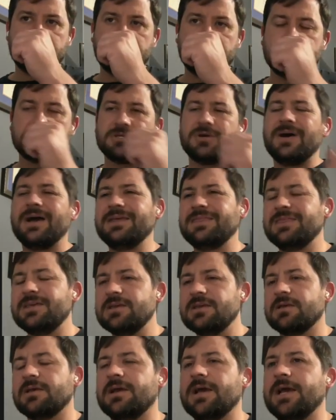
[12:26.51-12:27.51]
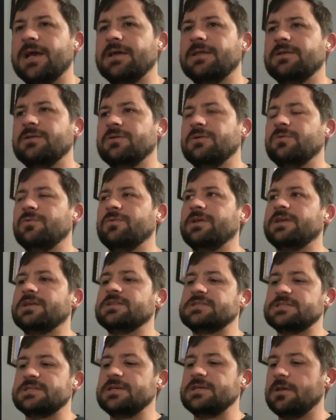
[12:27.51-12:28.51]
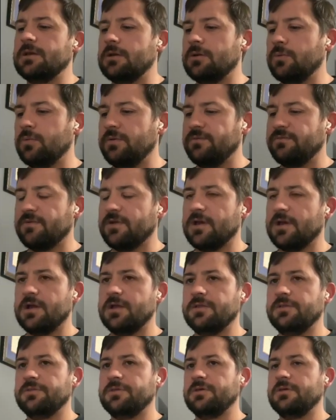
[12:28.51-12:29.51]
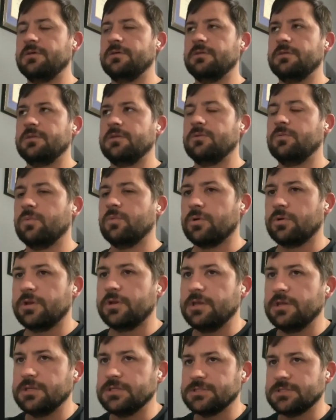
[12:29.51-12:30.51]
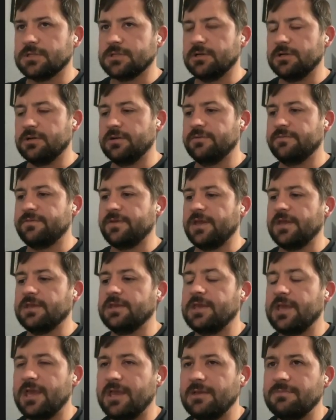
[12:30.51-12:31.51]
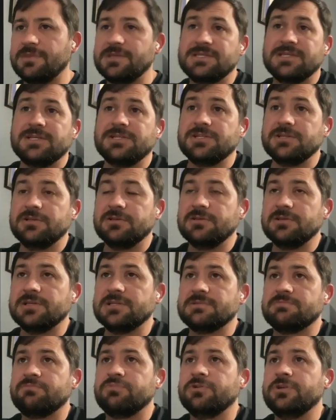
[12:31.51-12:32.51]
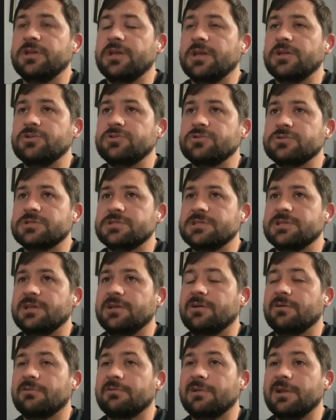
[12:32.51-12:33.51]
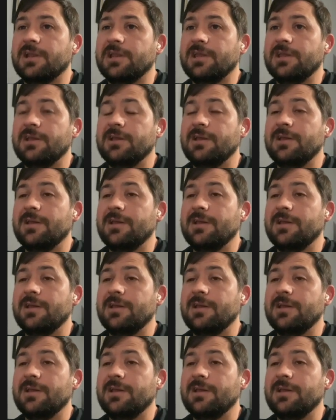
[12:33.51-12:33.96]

So I think we can see here we've got the workings of a game. This actually is pretty interesting already.